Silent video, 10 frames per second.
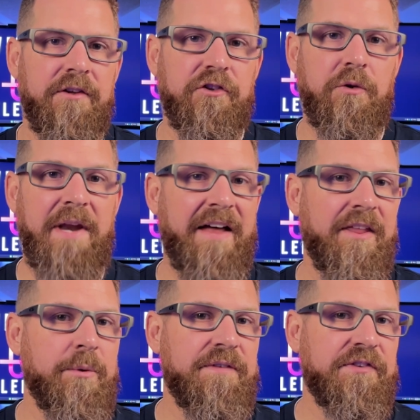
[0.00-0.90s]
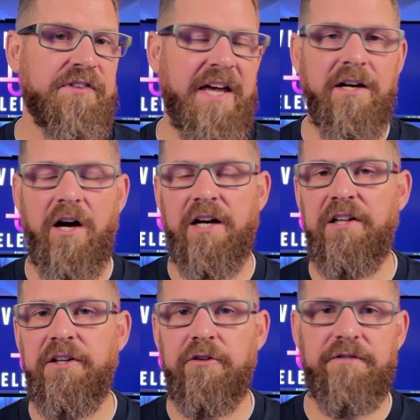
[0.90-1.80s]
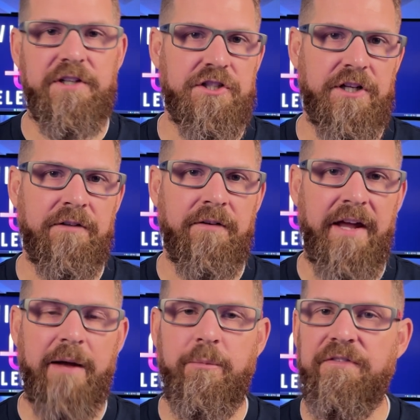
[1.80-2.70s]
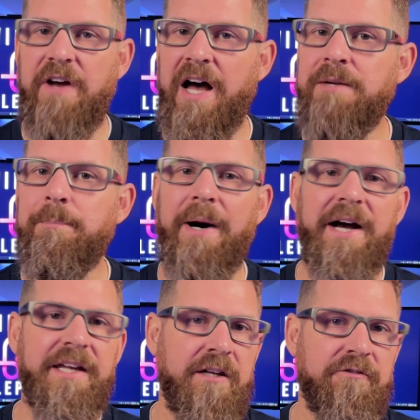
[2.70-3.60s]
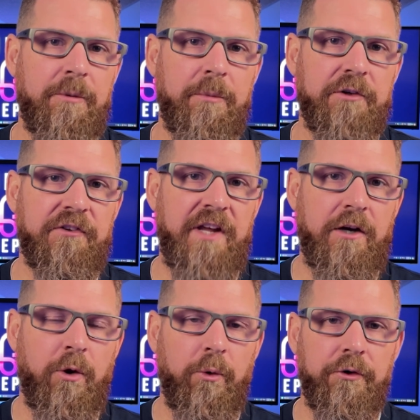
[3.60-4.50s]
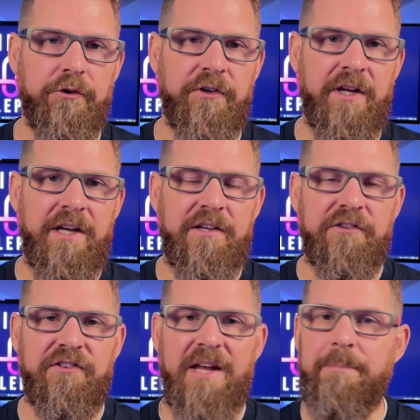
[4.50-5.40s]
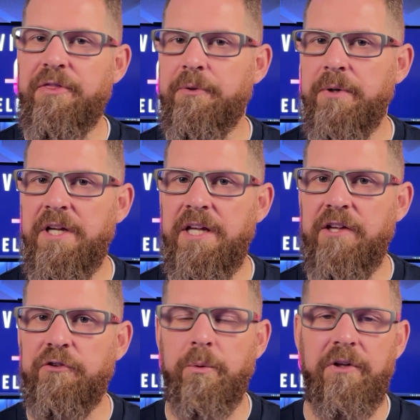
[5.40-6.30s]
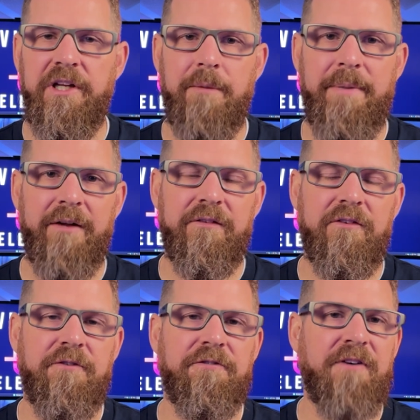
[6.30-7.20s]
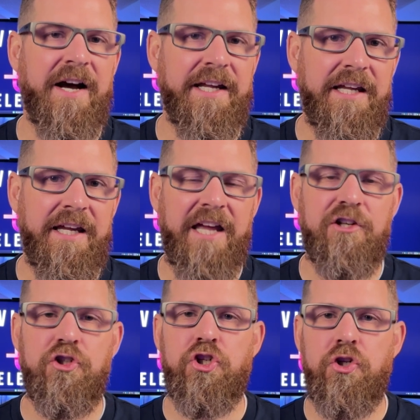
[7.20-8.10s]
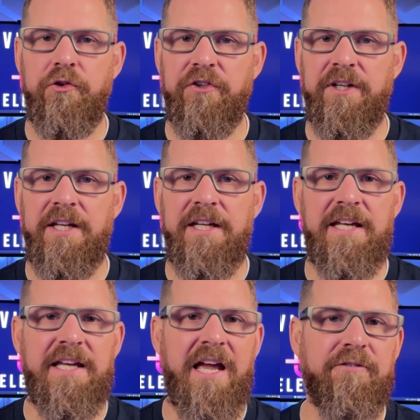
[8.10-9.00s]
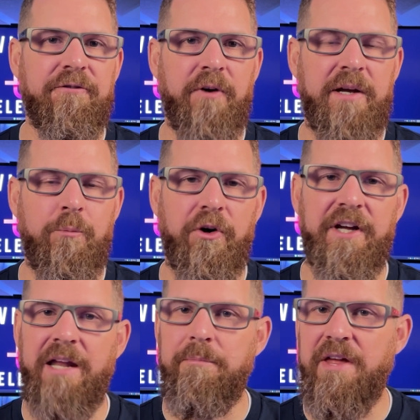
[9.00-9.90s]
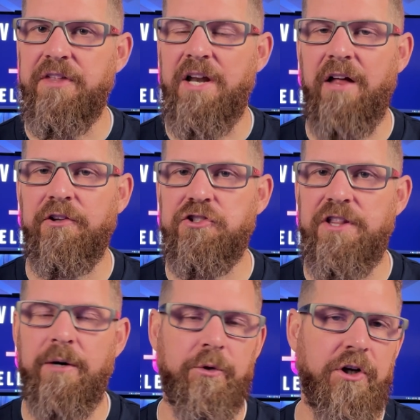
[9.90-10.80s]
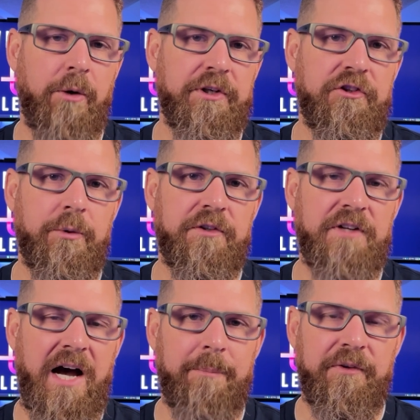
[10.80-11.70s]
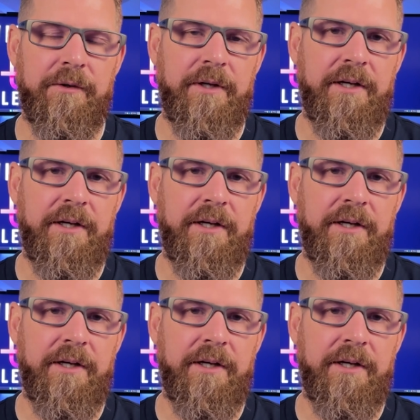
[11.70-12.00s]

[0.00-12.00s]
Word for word: So now that we've set a clear vision and we've gotten buy in from our stakeholders, step three is really about defining and choosing an EA framework and methodology that we're going to adopt.